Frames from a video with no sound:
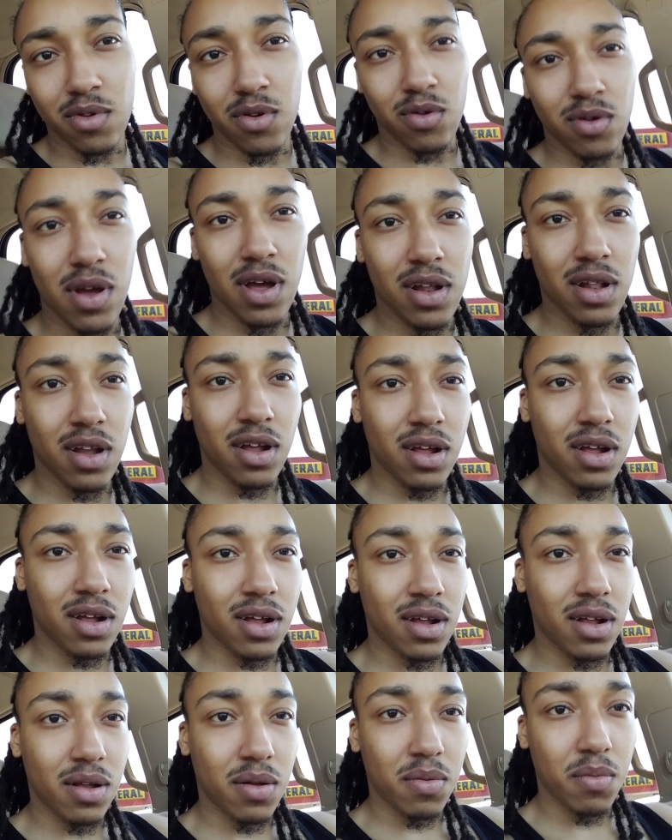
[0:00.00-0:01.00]
I got the
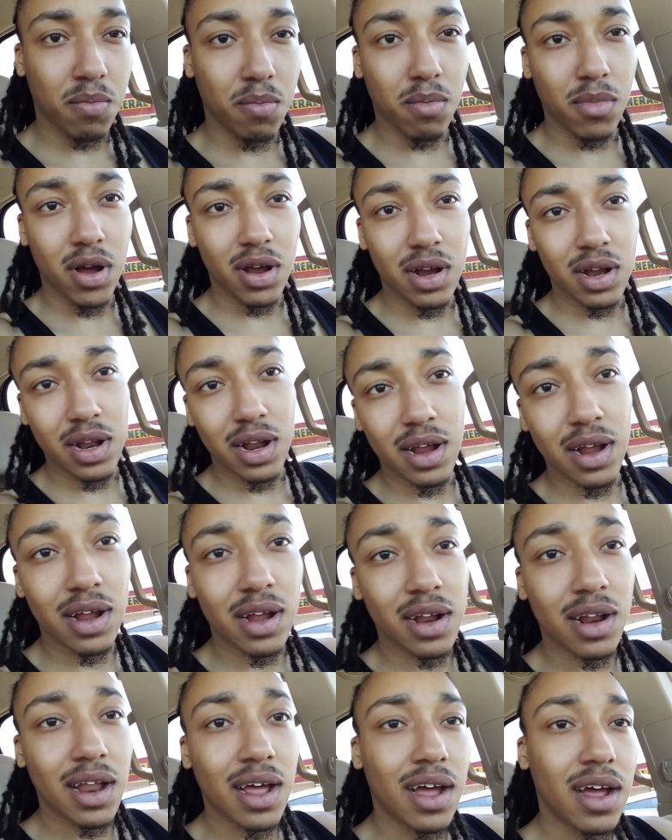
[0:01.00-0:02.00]
mustache
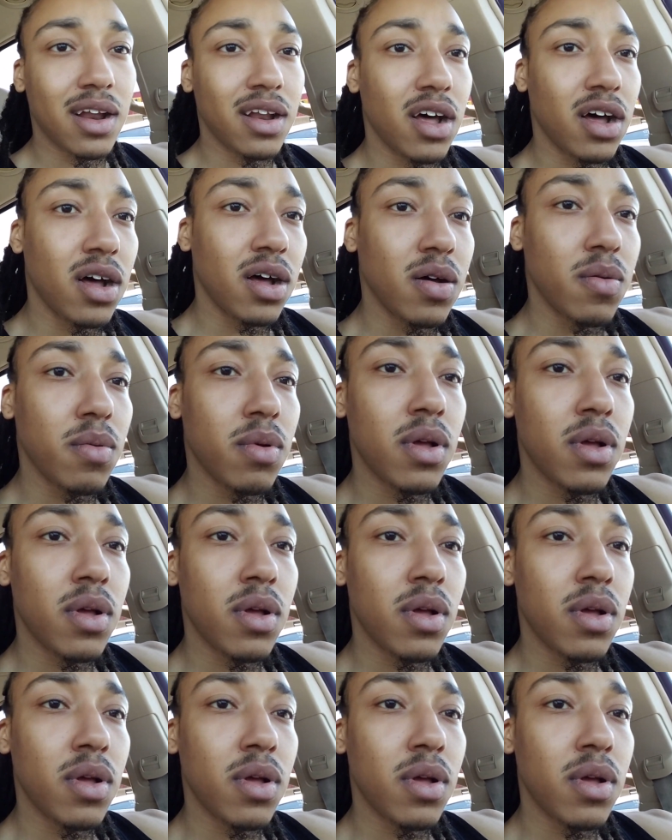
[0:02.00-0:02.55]
lined up.